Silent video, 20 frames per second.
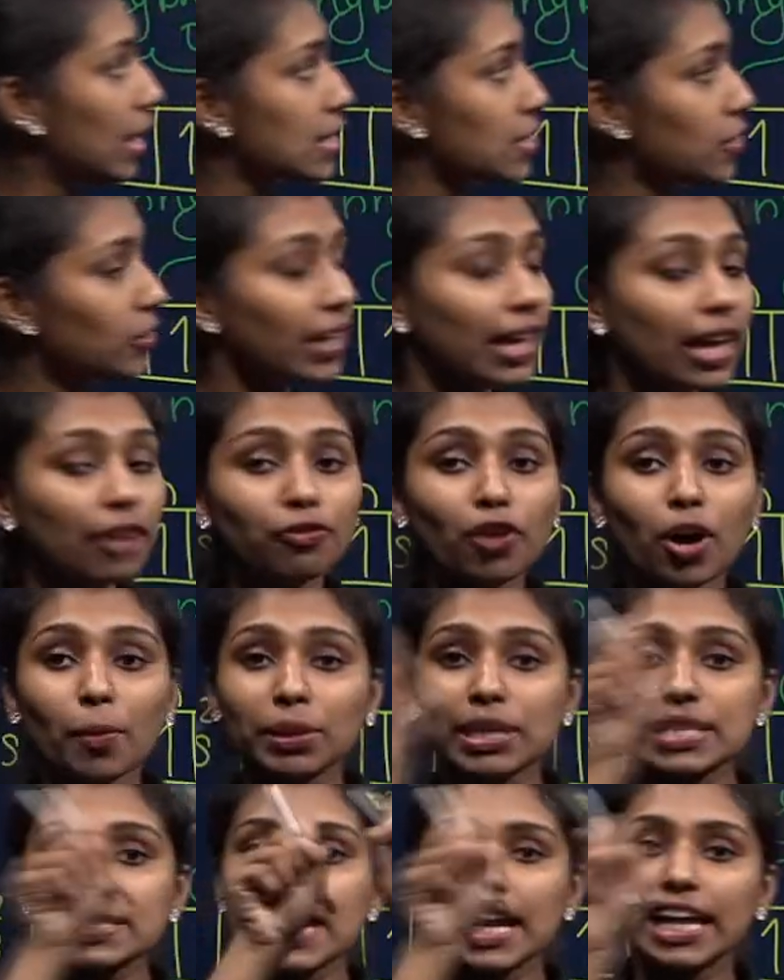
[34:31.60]
So they are forming
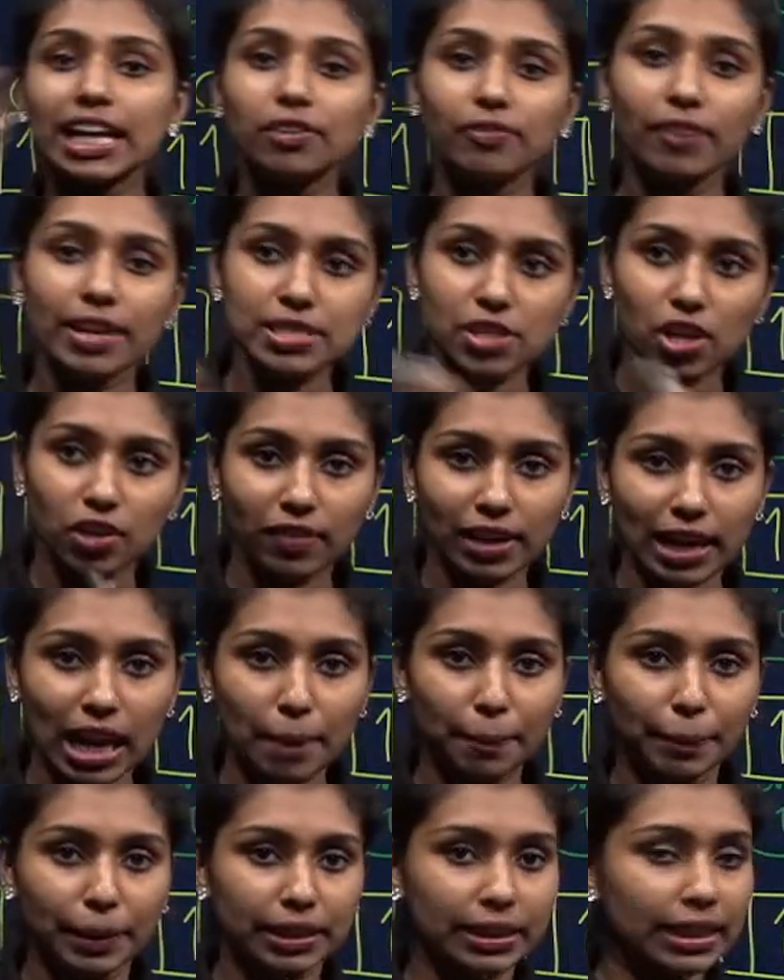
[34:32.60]
the sidewise
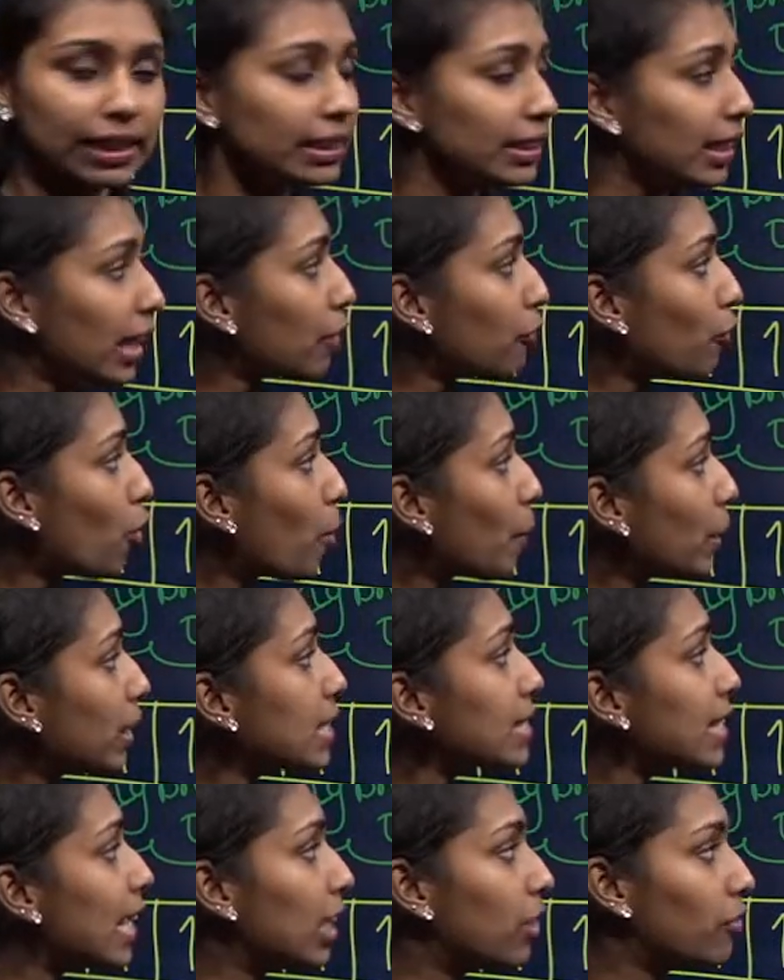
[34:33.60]
overlapping, right? They are forming the
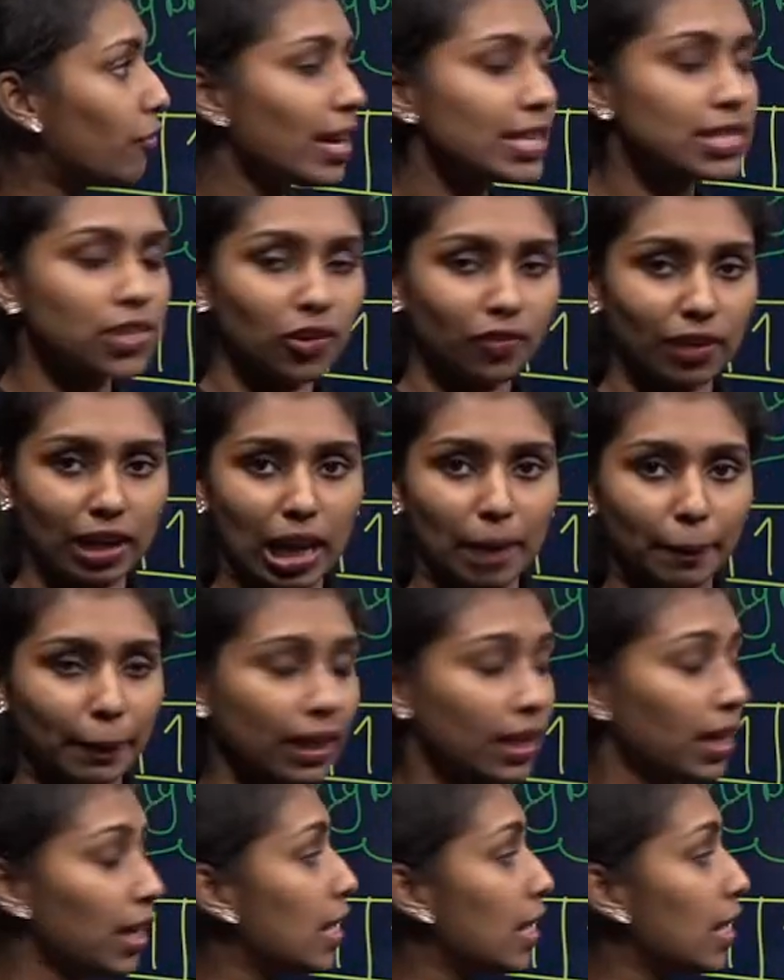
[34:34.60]
sidewise overlapping.